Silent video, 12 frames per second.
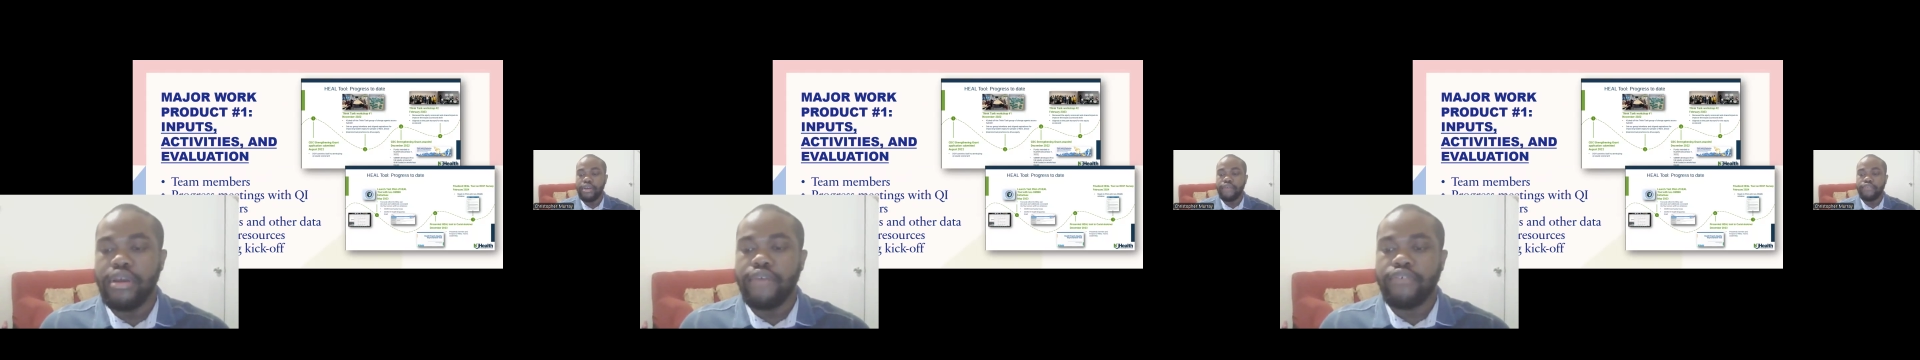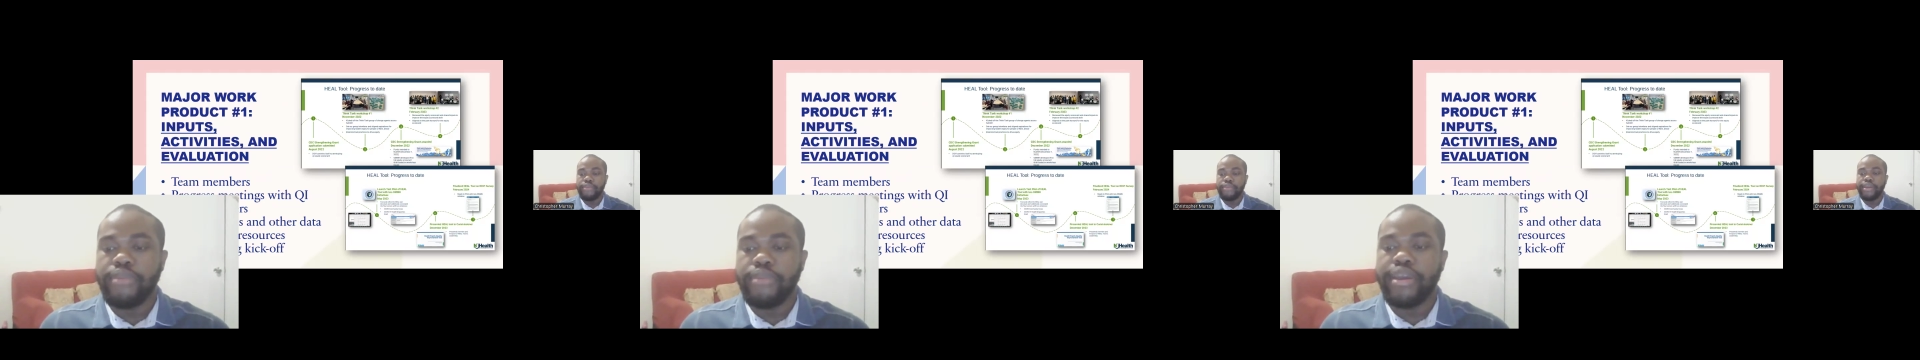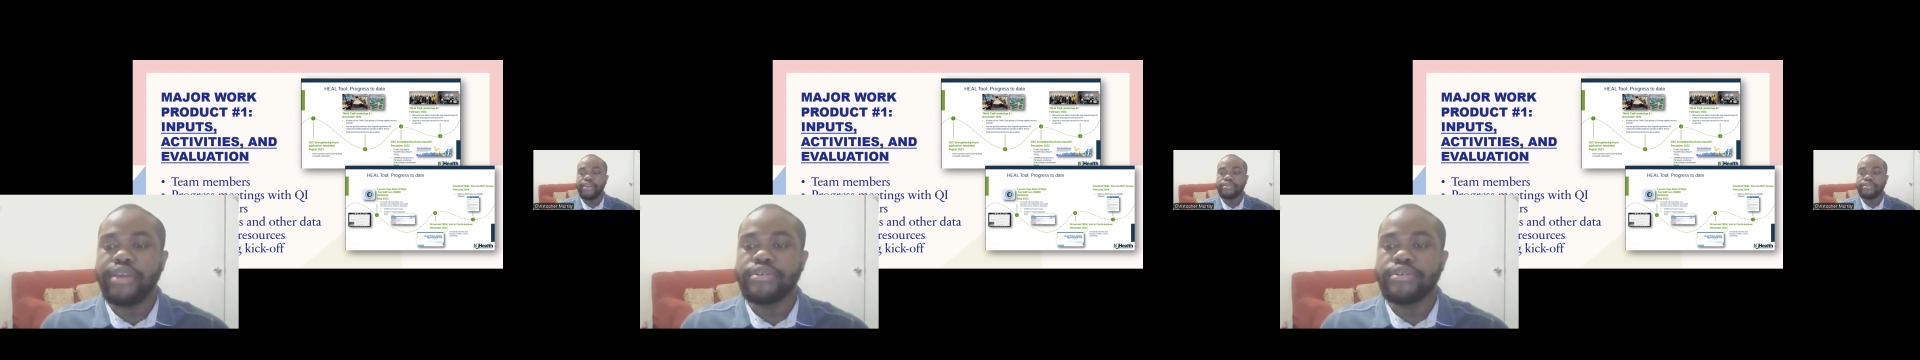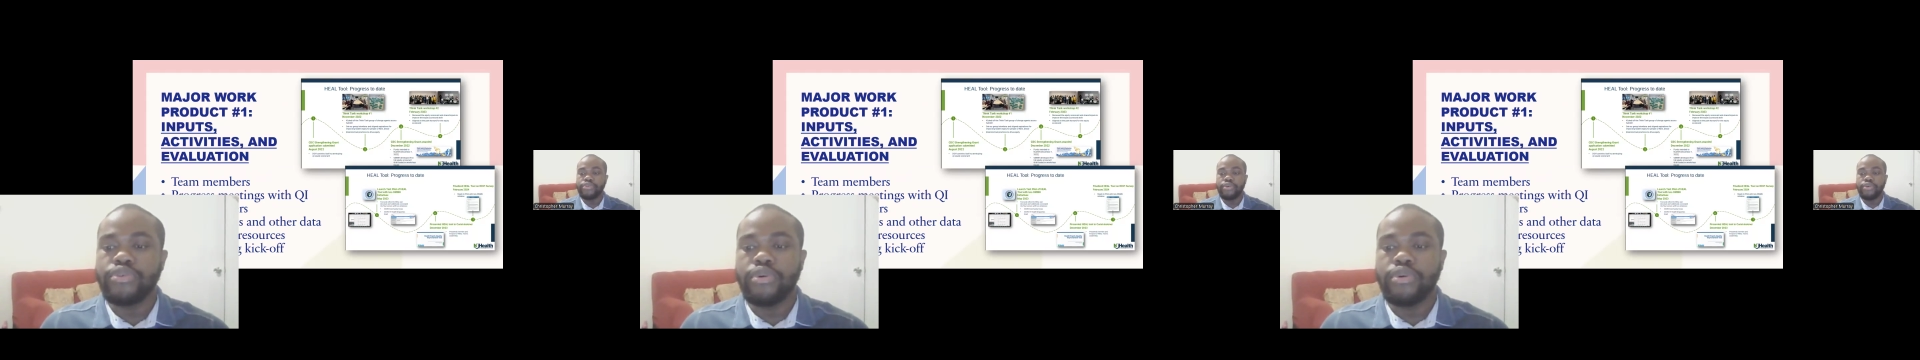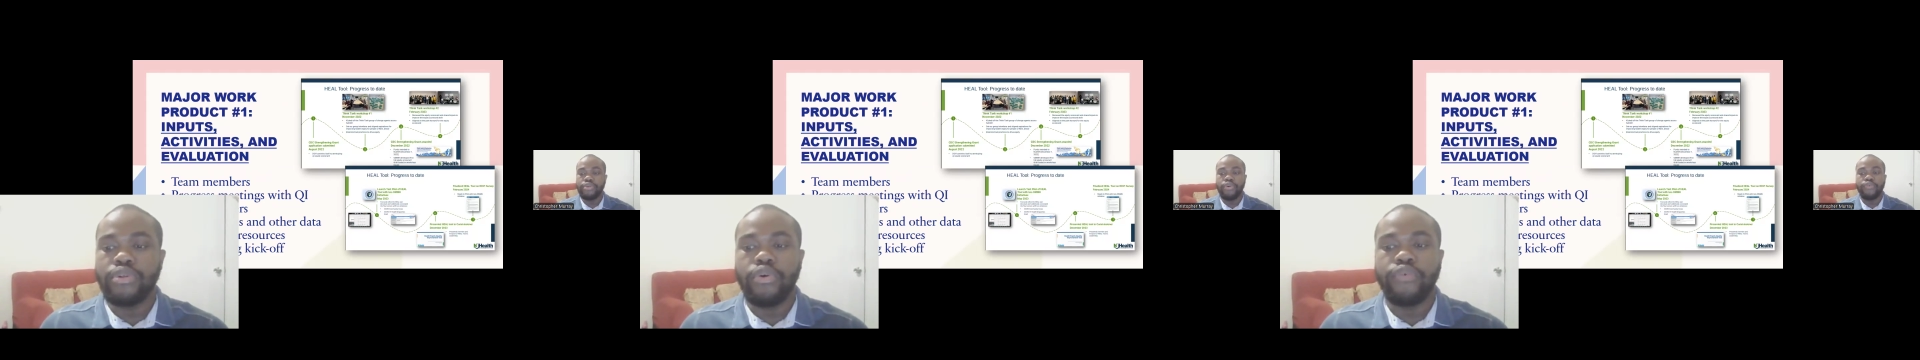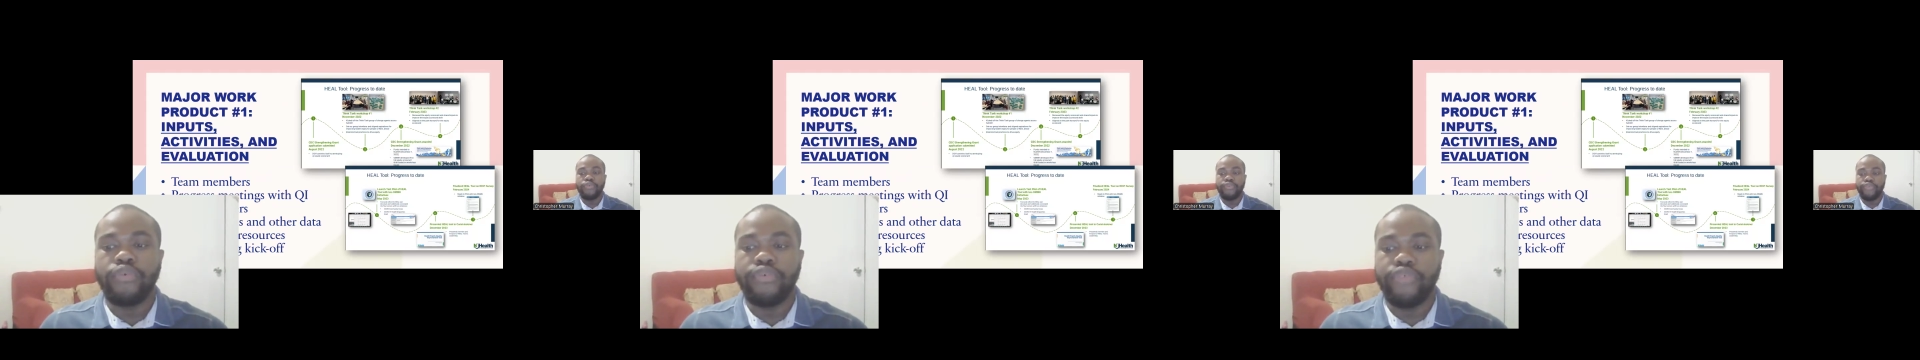For my Heal Tool
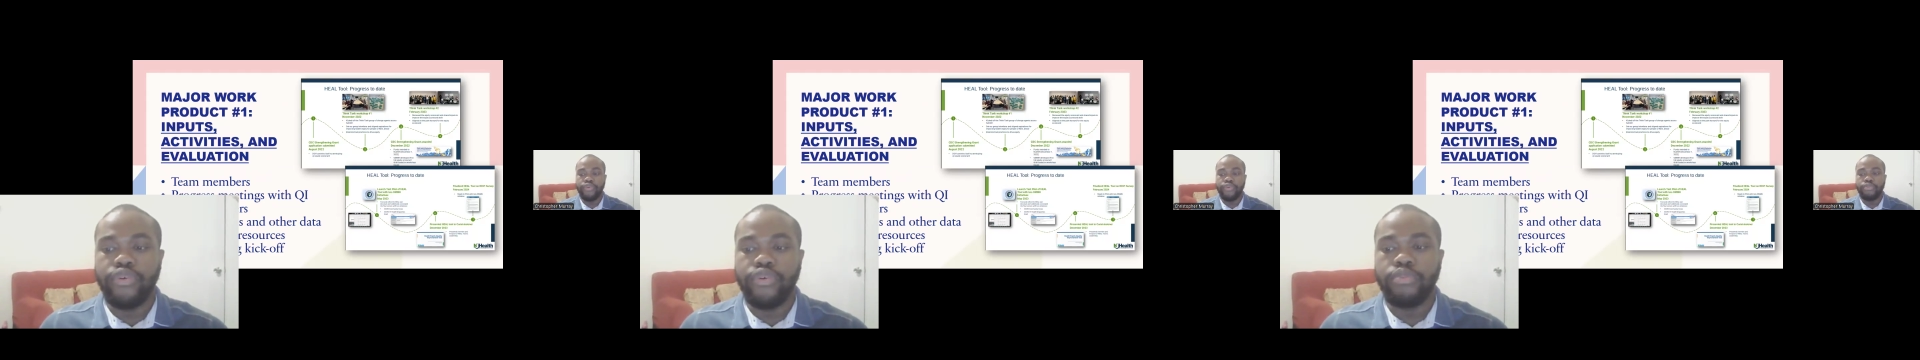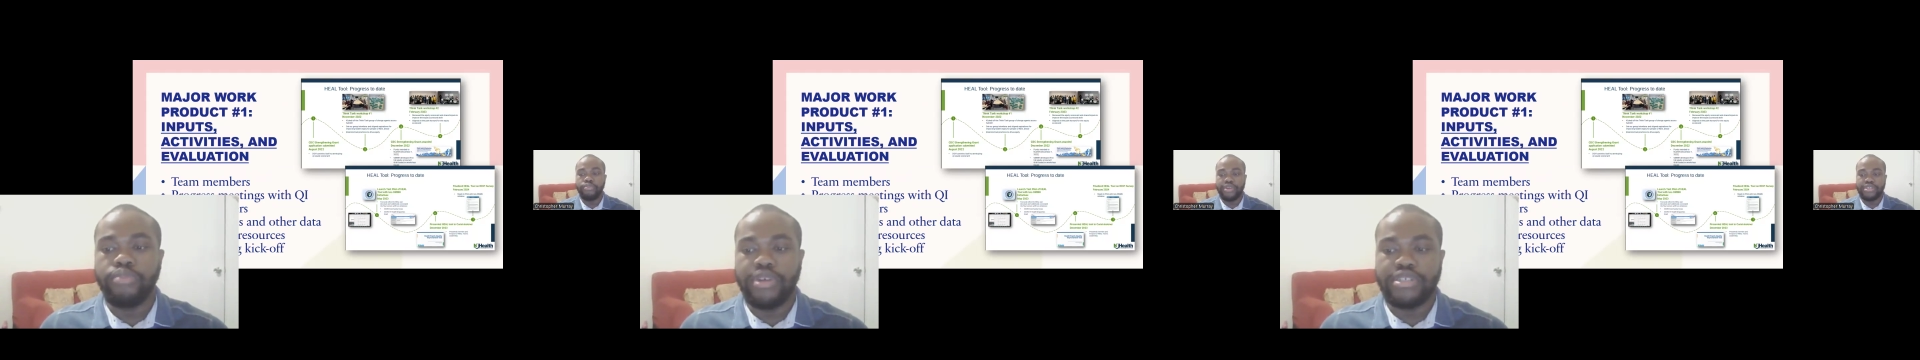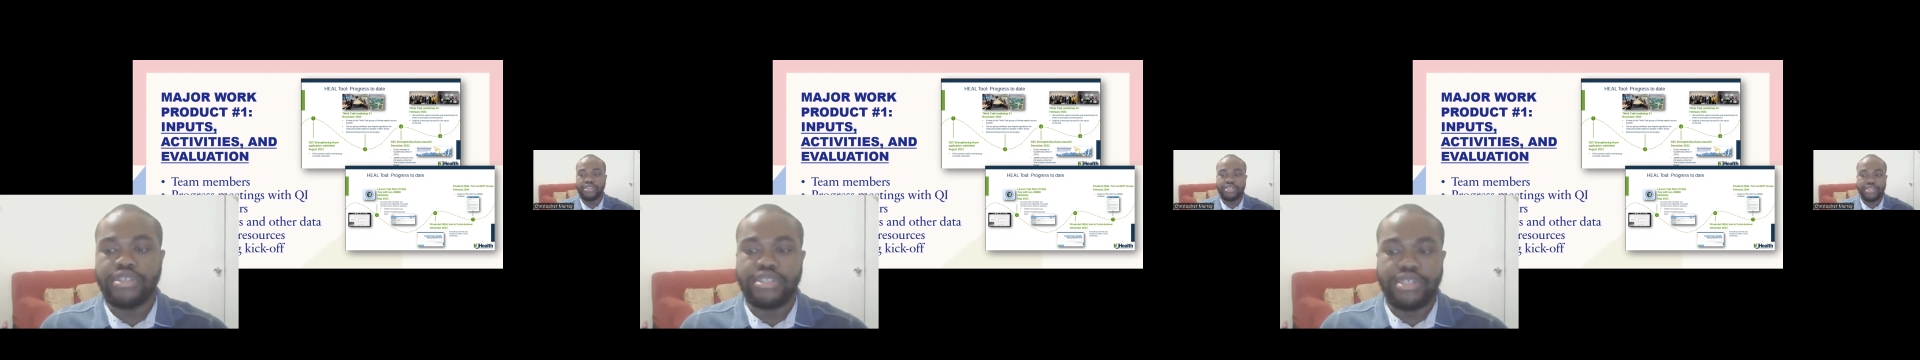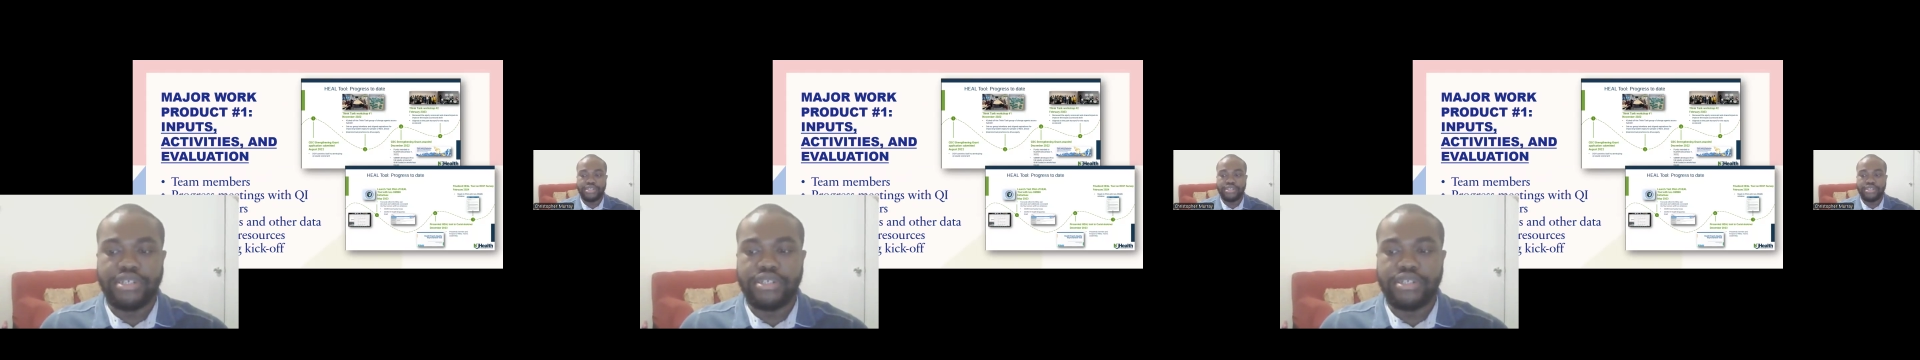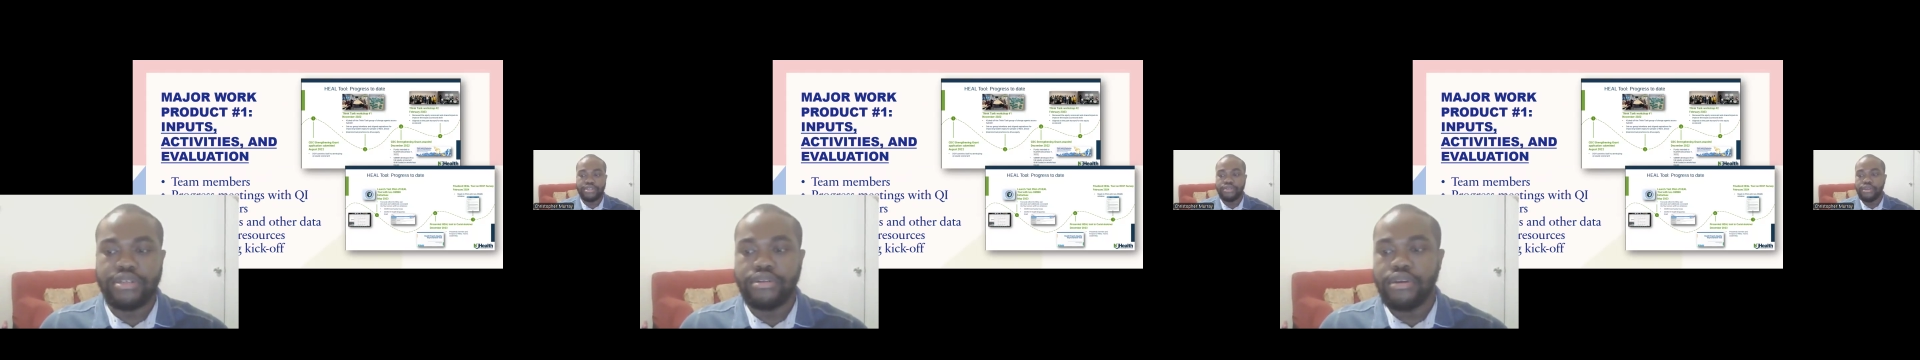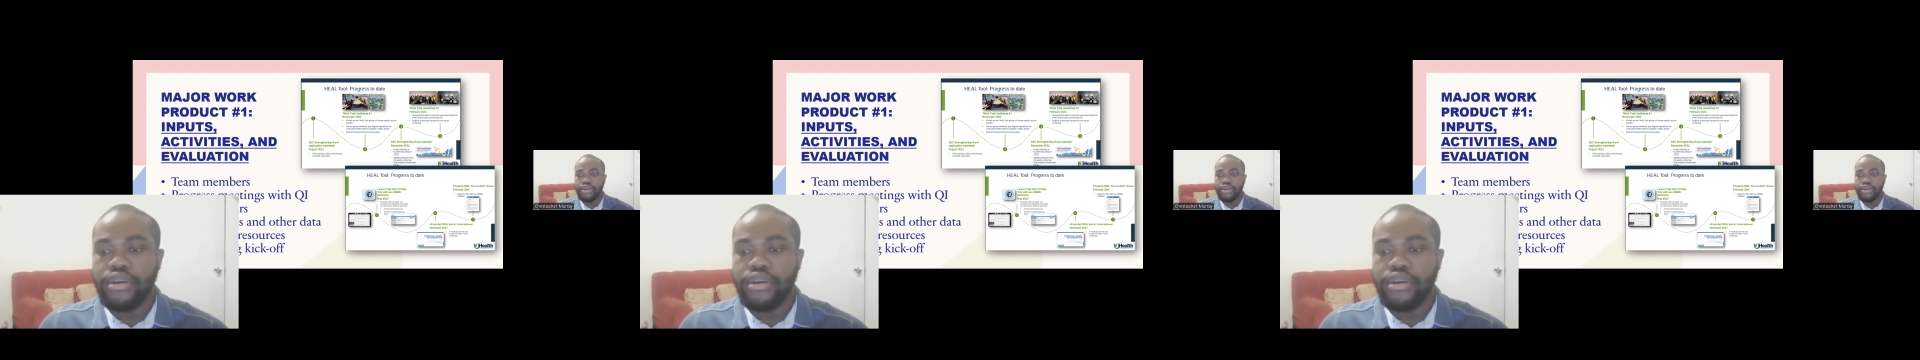overview presentation